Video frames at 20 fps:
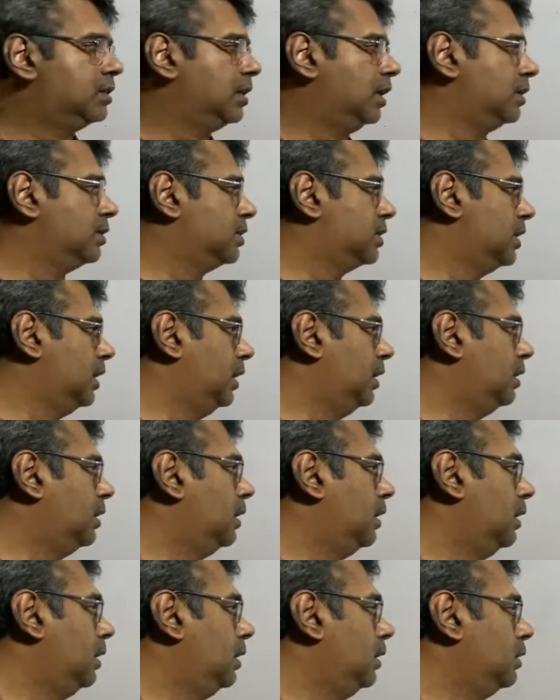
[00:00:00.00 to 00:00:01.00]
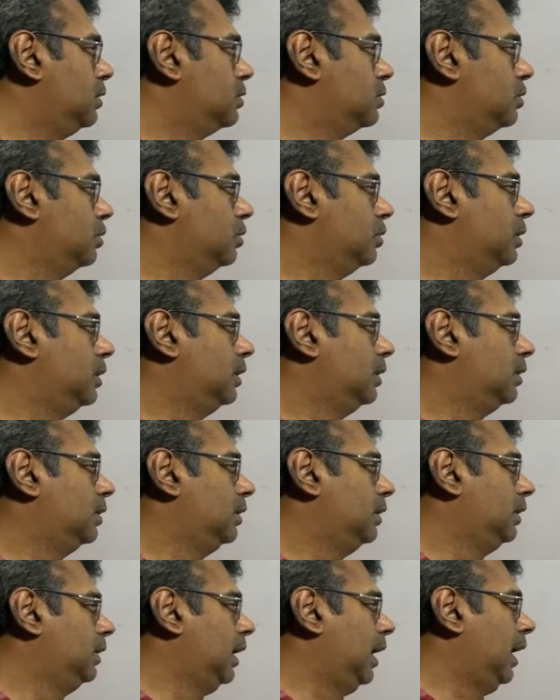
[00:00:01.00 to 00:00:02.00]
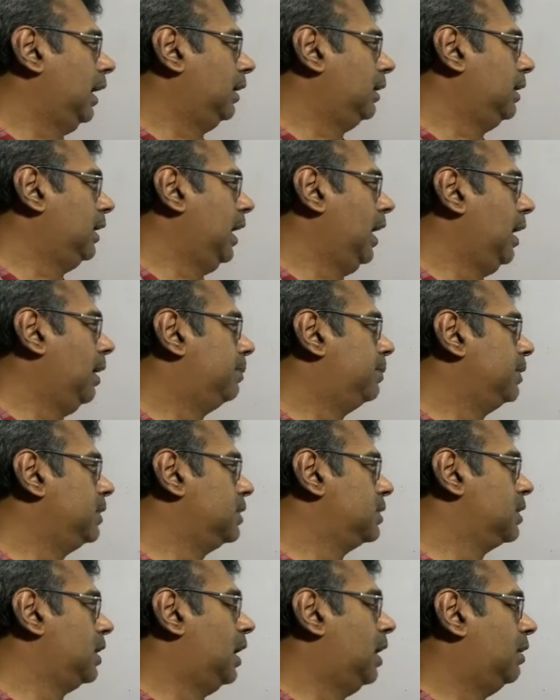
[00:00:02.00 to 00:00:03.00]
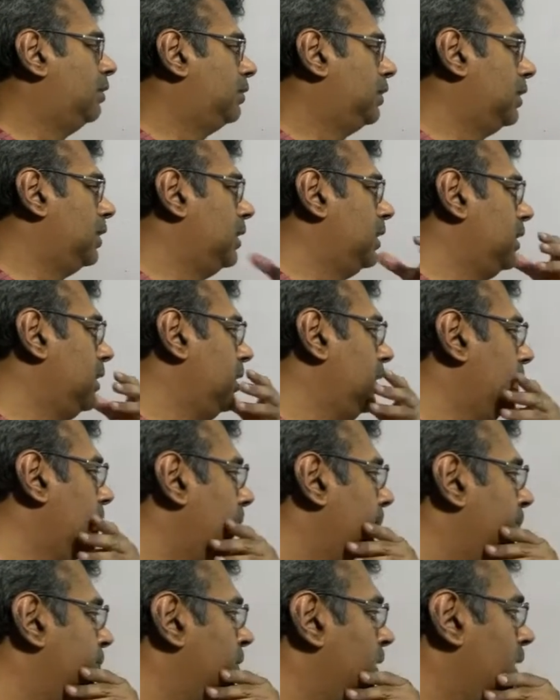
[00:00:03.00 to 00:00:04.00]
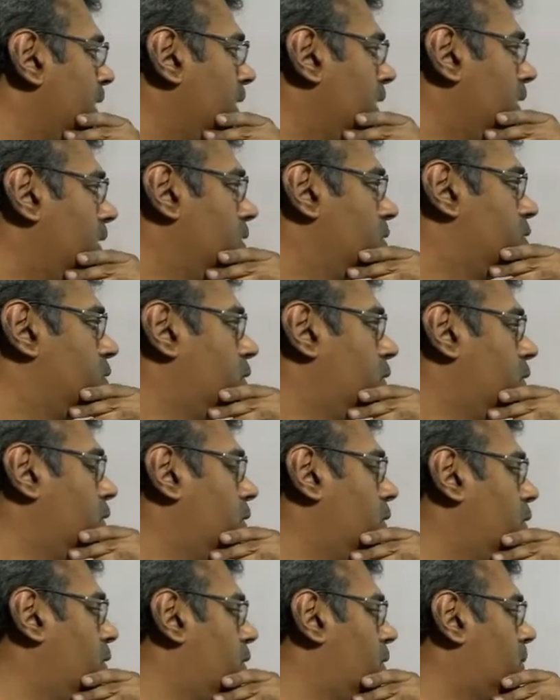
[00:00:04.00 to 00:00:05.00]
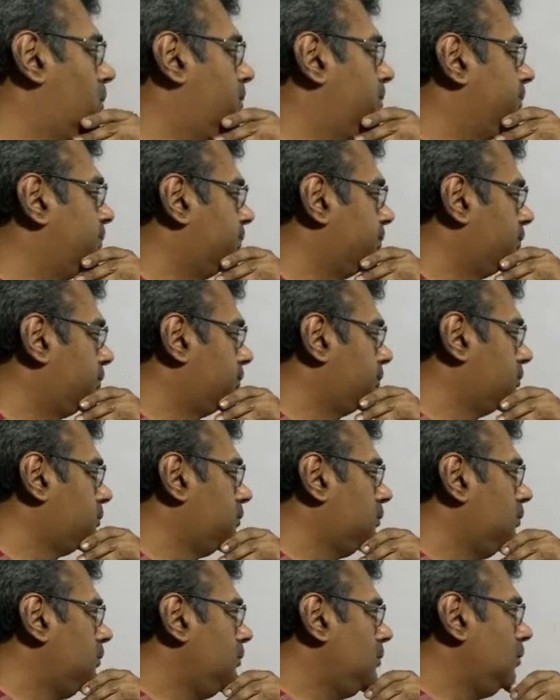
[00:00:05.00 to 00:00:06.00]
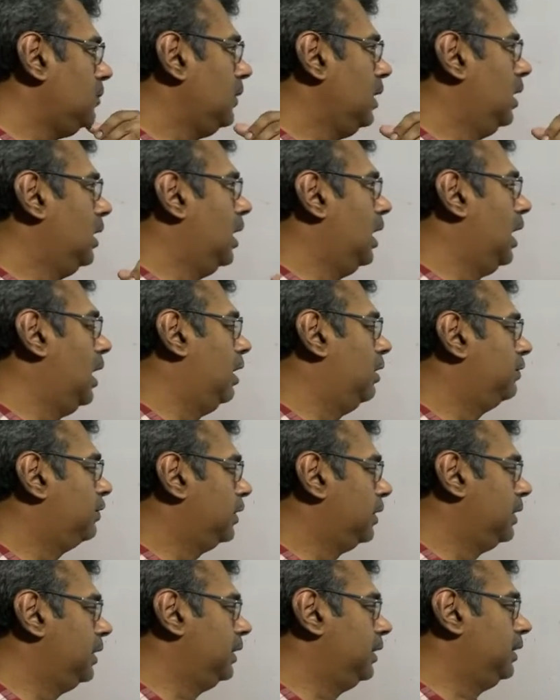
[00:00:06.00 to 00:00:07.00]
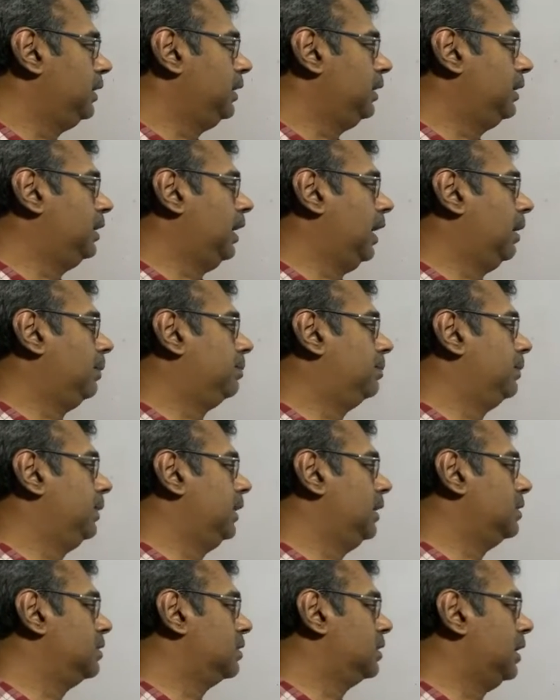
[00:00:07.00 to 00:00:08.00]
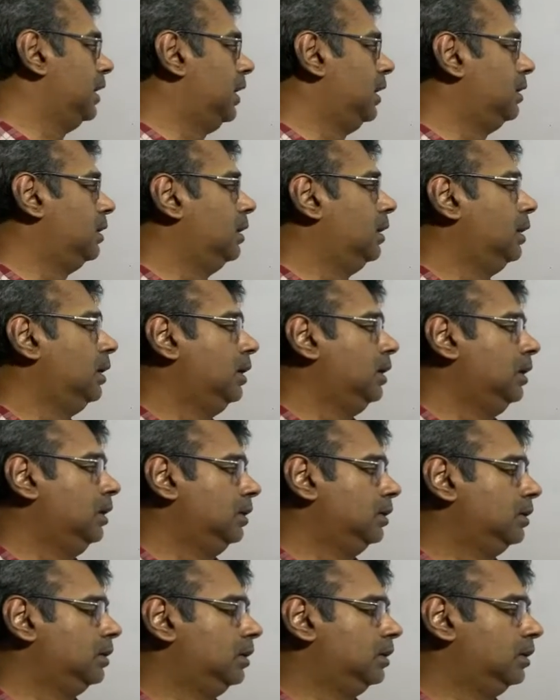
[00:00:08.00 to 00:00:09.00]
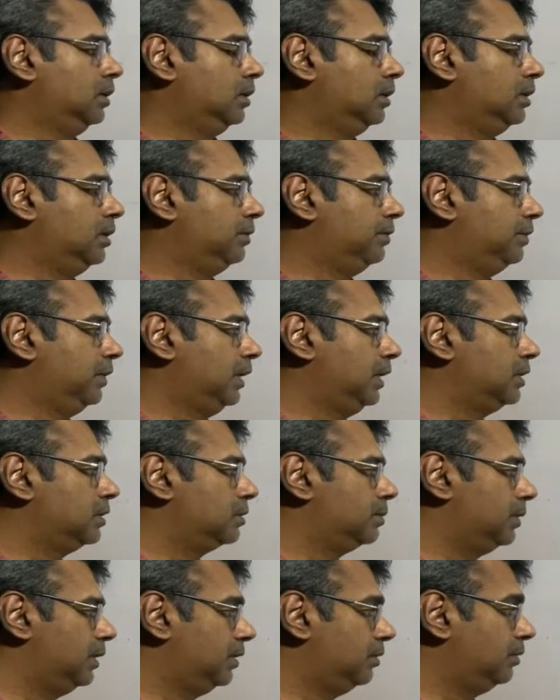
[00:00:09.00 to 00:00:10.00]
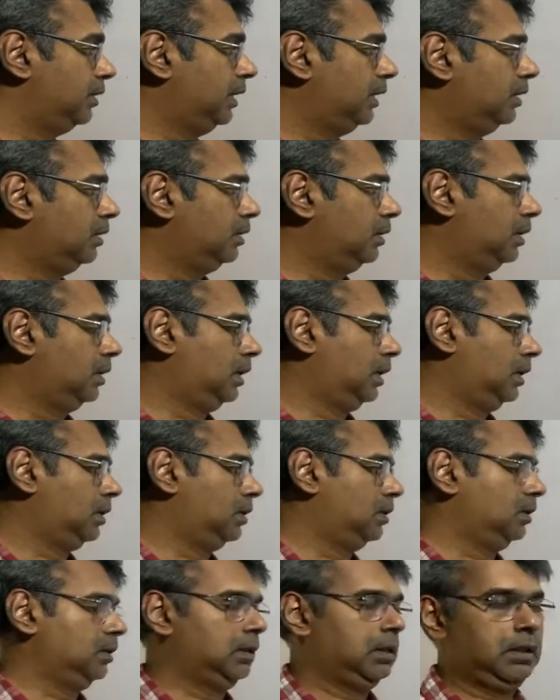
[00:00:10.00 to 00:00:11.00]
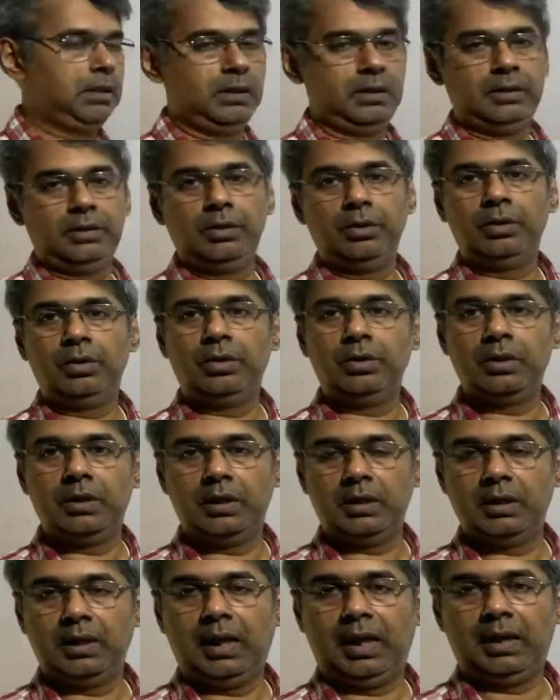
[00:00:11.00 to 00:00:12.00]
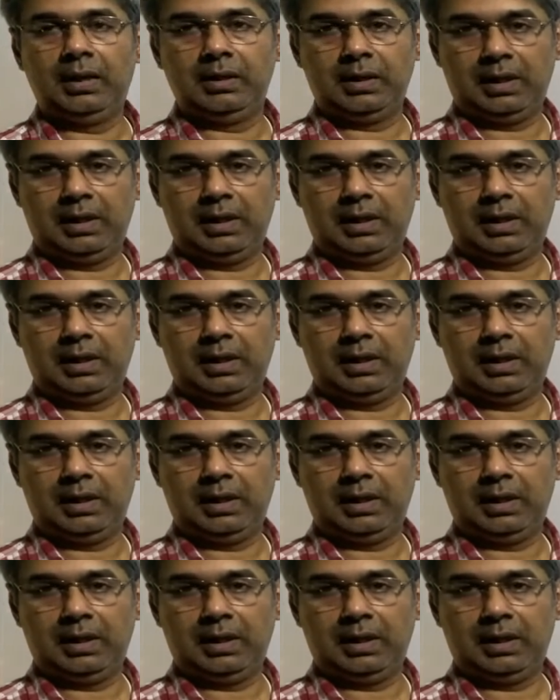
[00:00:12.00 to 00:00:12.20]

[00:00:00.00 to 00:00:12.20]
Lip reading: sunset, so the gap is half a degree. So half a degree gap means that the difference between the